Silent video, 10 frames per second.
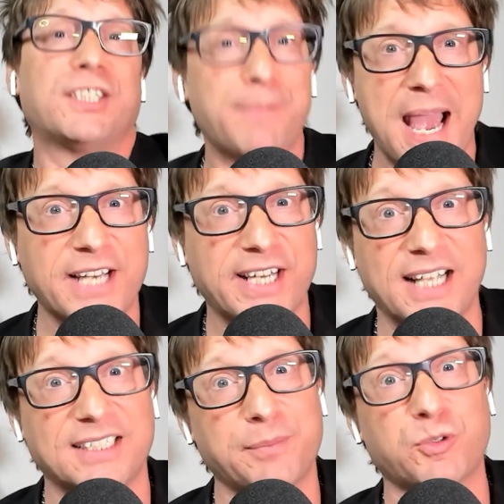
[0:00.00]
to
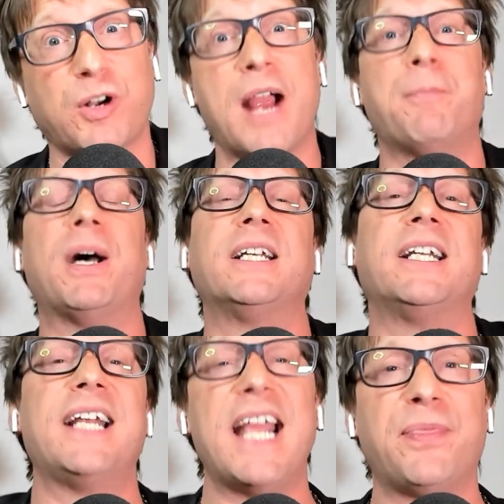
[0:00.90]
smash that subscribe
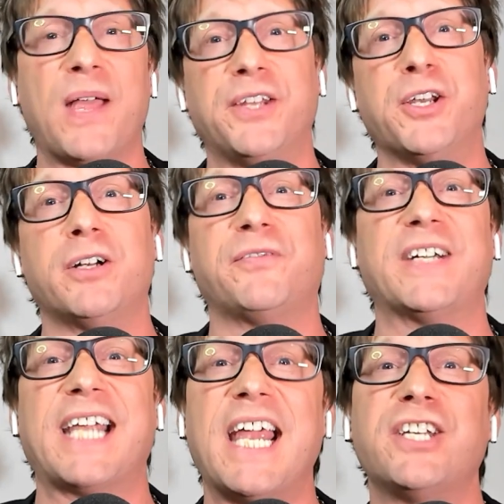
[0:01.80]
button and hit that
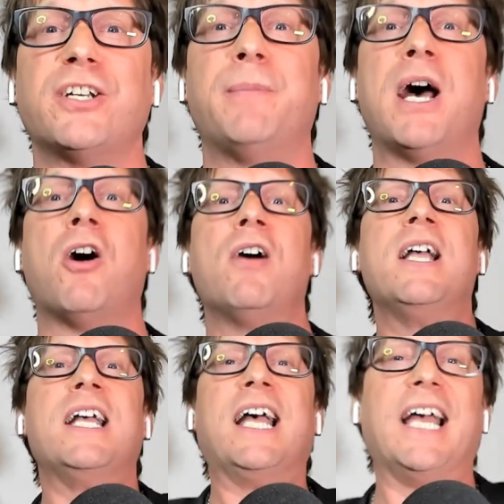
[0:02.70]
notification
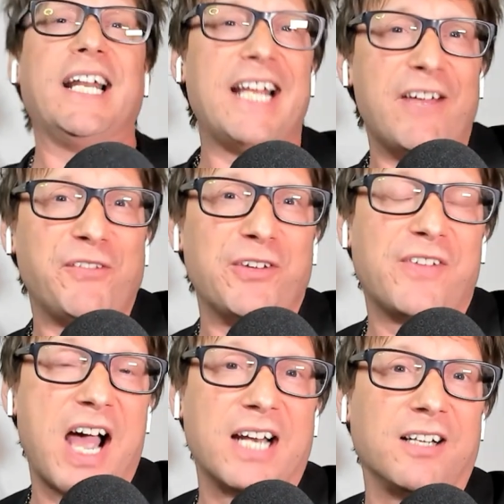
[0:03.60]
bell. And
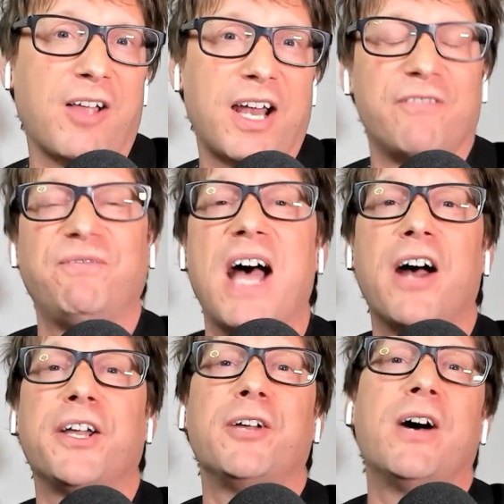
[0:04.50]
if you've gotten a lot of
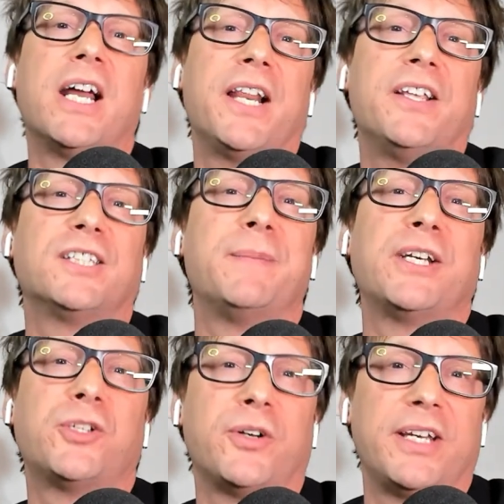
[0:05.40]
value out of
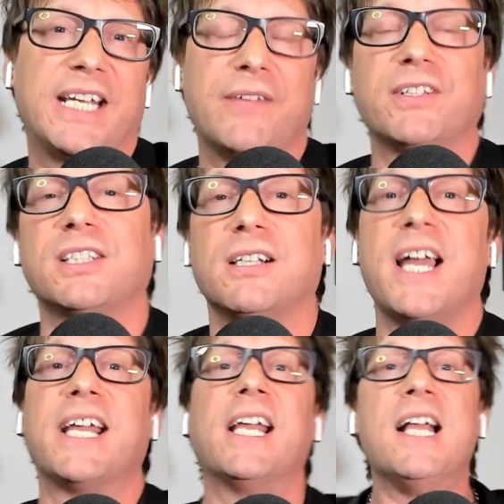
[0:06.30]
this, make sure you give
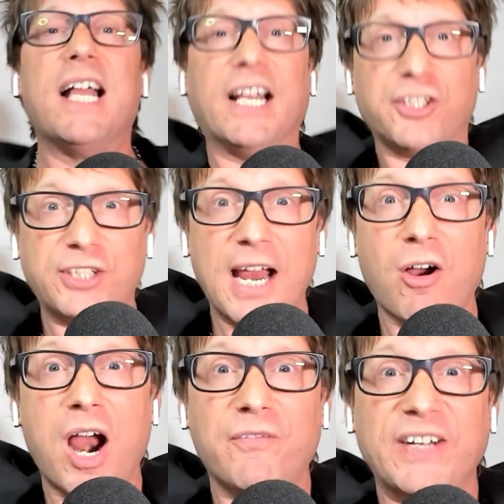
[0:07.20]
us a like and
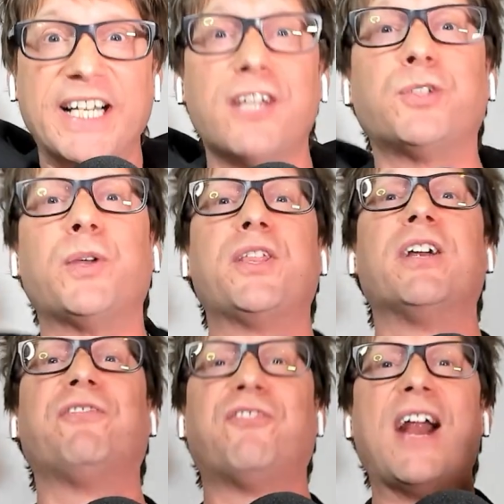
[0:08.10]
share our videos with your